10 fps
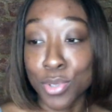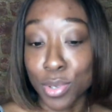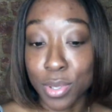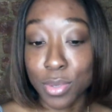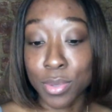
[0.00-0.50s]
you're
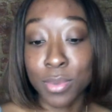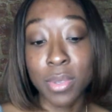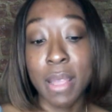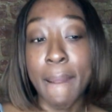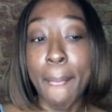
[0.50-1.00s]
going through,
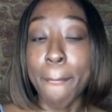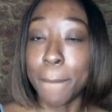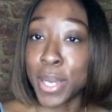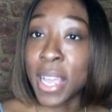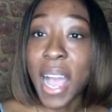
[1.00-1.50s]

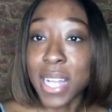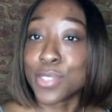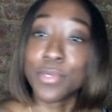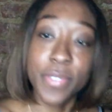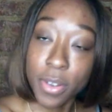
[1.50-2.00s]
but I
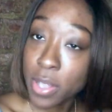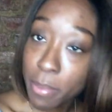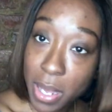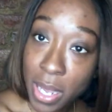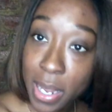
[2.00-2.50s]
do feel your
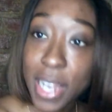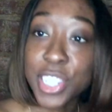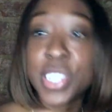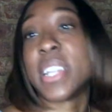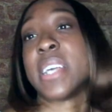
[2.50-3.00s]
pain. I
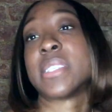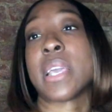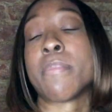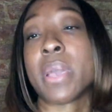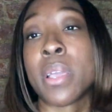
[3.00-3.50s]
share that
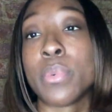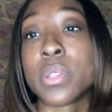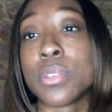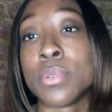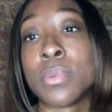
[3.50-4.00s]
same pain
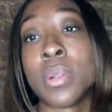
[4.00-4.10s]
with you.